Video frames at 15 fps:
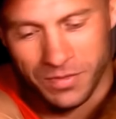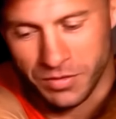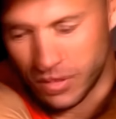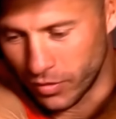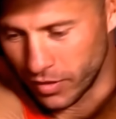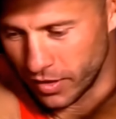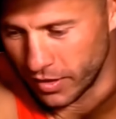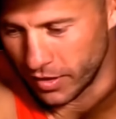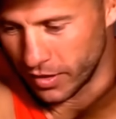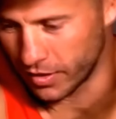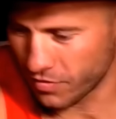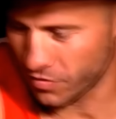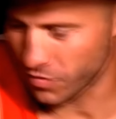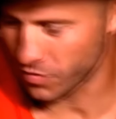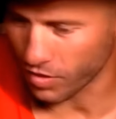what I really
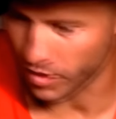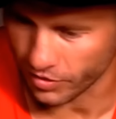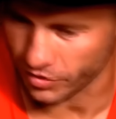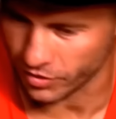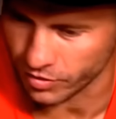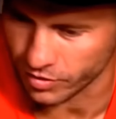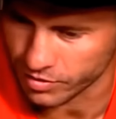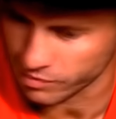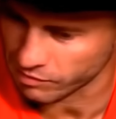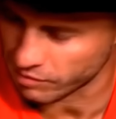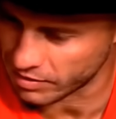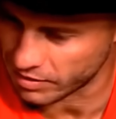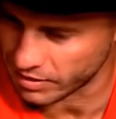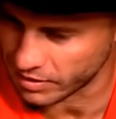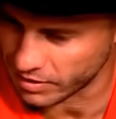want to do is,
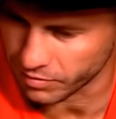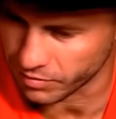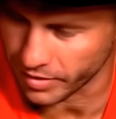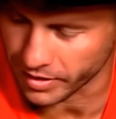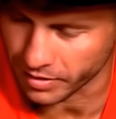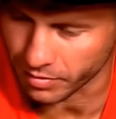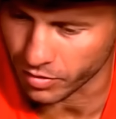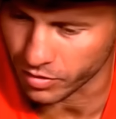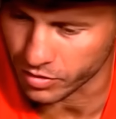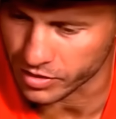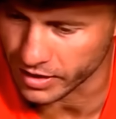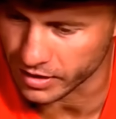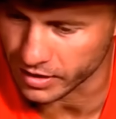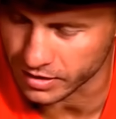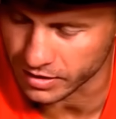I think would make the most
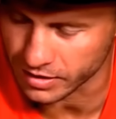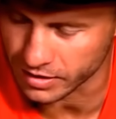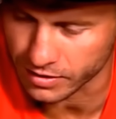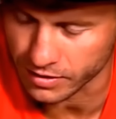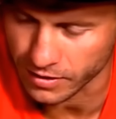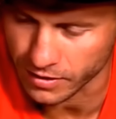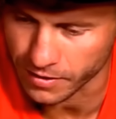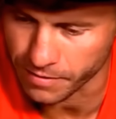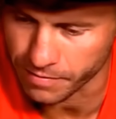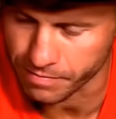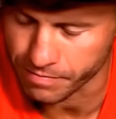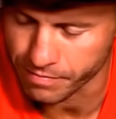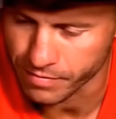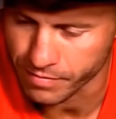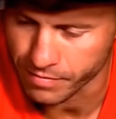sense is um,
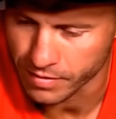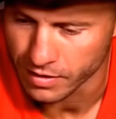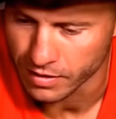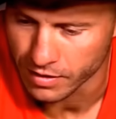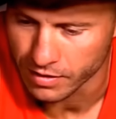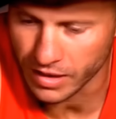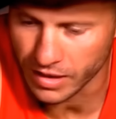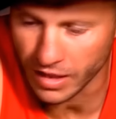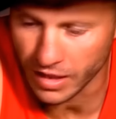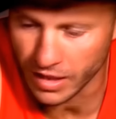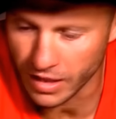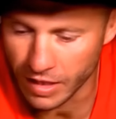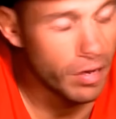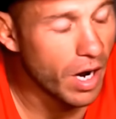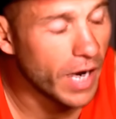
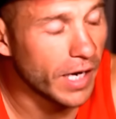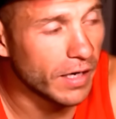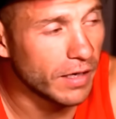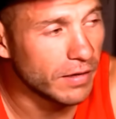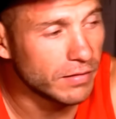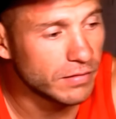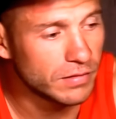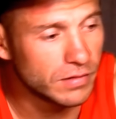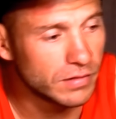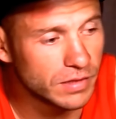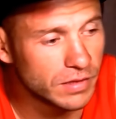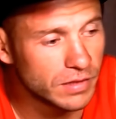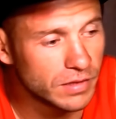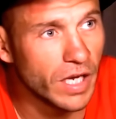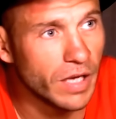Demian Maia. See
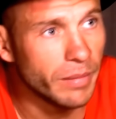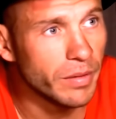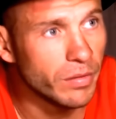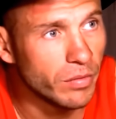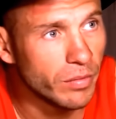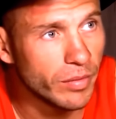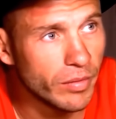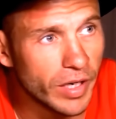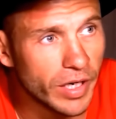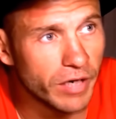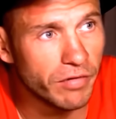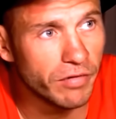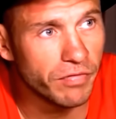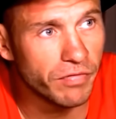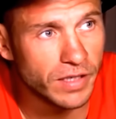if Demian would be ready to
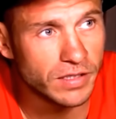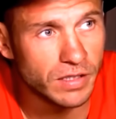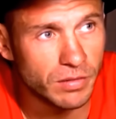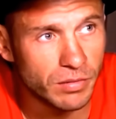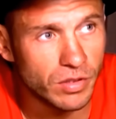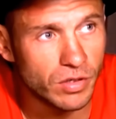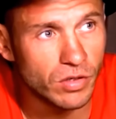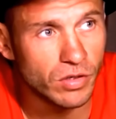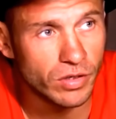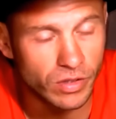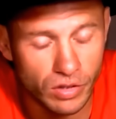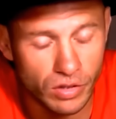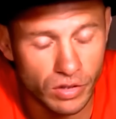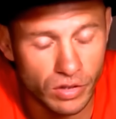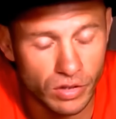fight December thirtieth,
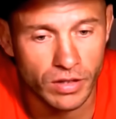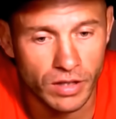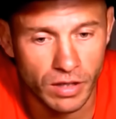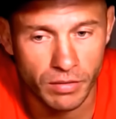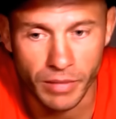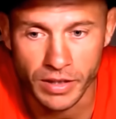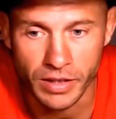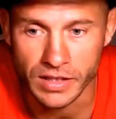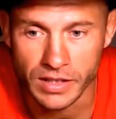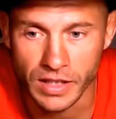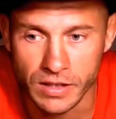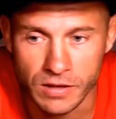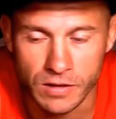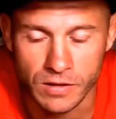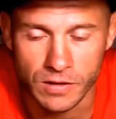you know, I think that makes
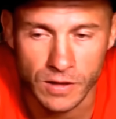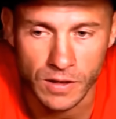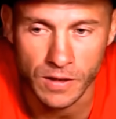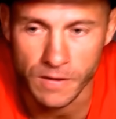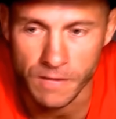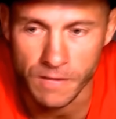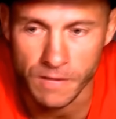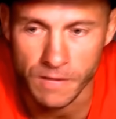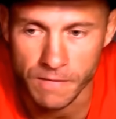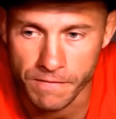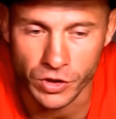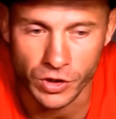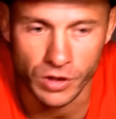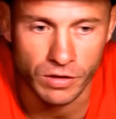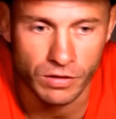sense, uh, for
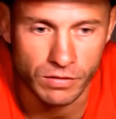sure.